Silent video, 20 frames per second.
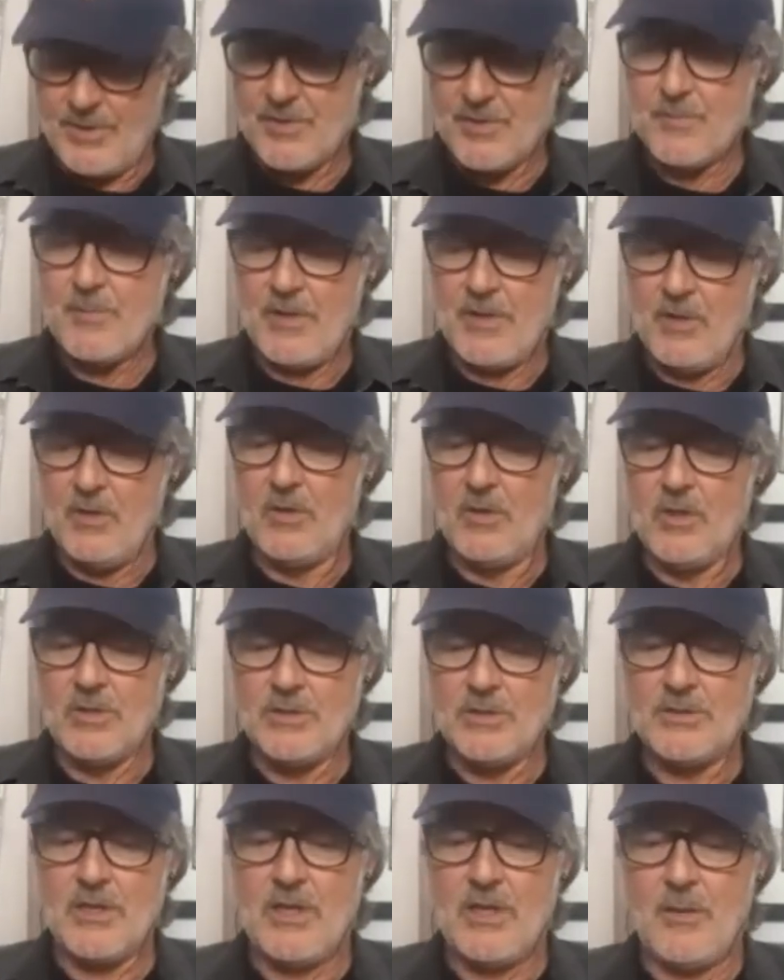It's been a long
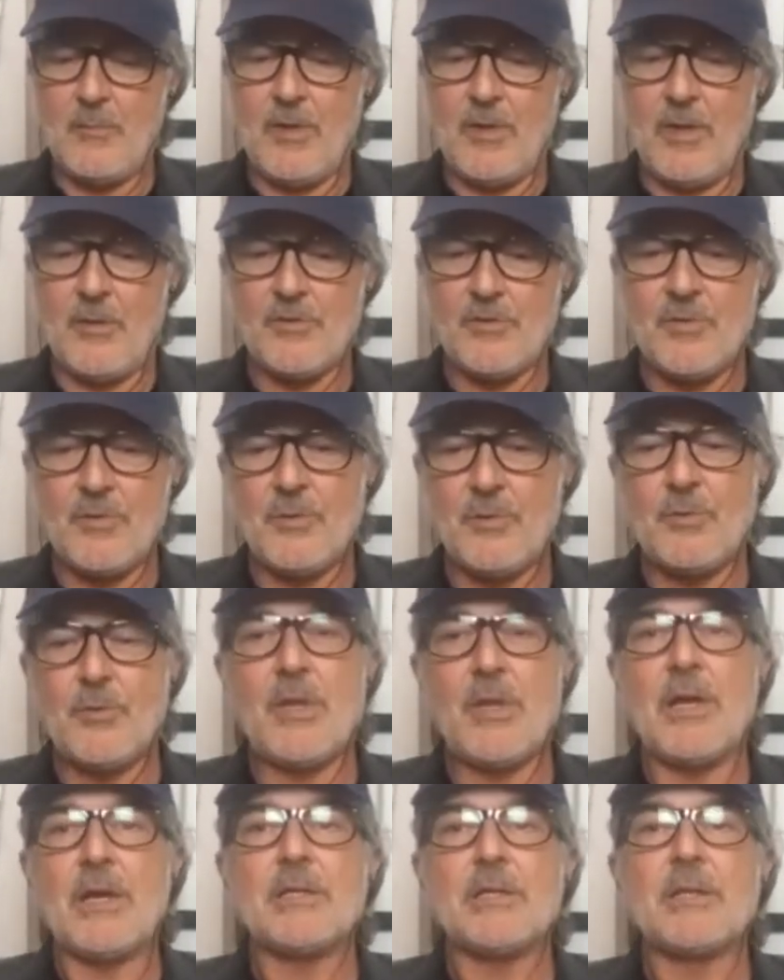time. And I was going to an
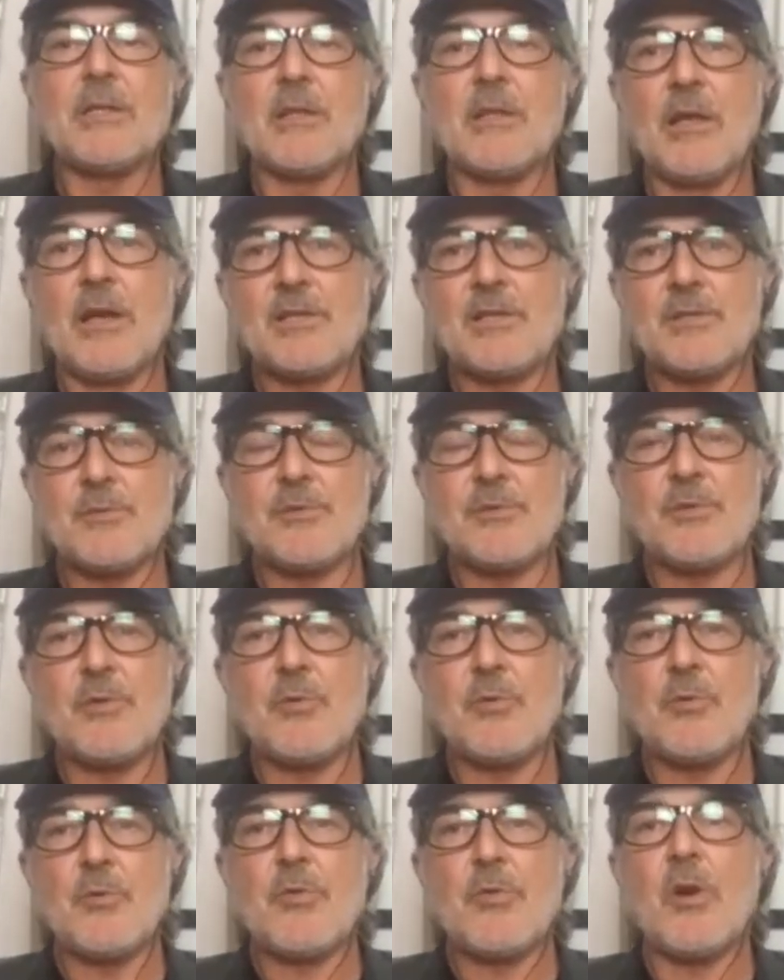acting class that was in
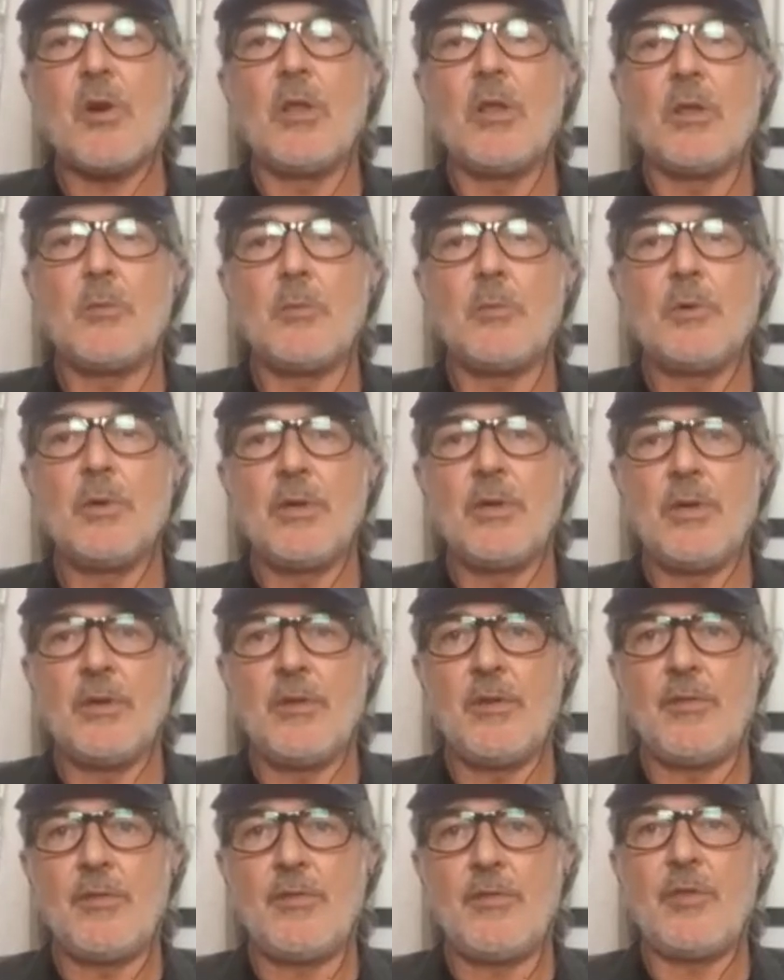North Hollywood in
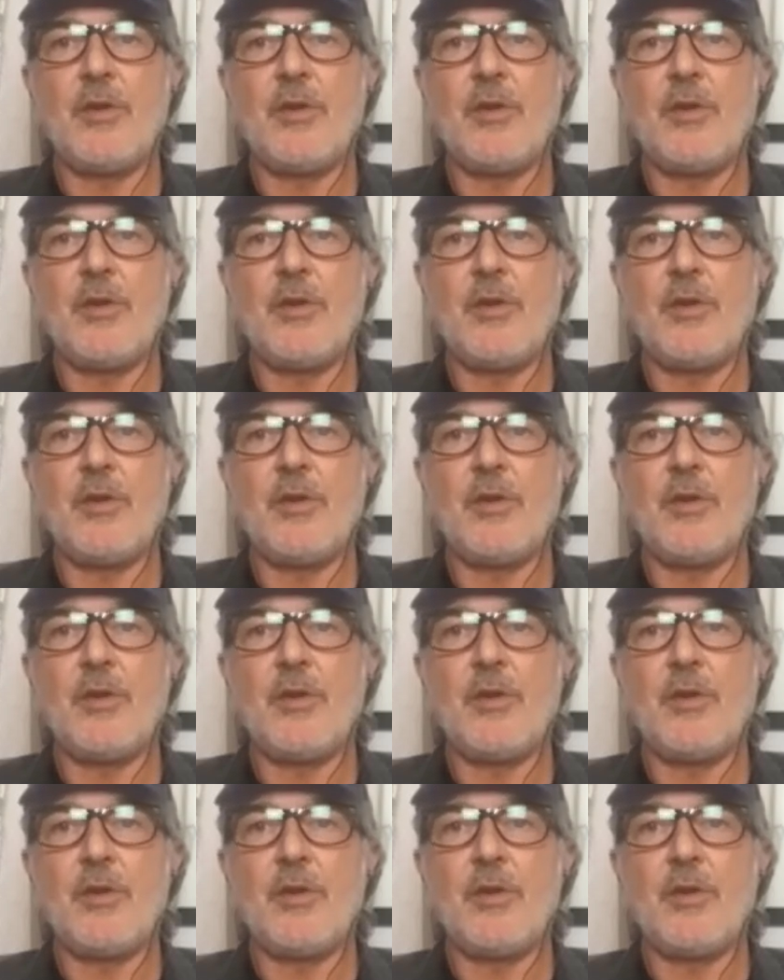a